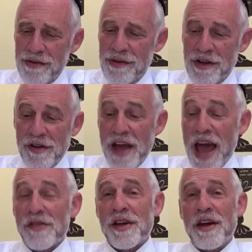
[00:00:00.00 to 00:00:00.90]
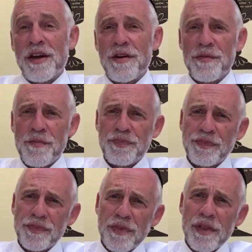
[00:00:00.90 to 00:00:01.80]
is asking
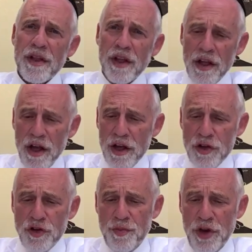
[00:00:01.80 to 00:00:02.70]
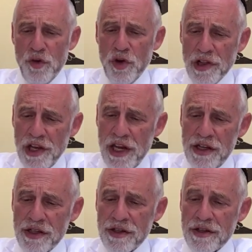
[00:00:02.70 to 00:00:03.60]
to be
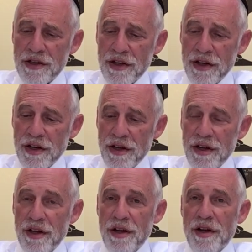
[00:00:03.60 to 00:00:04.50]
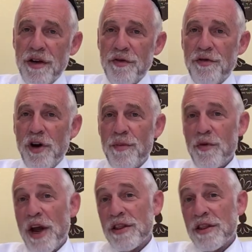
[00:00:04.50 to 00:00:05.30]
released from right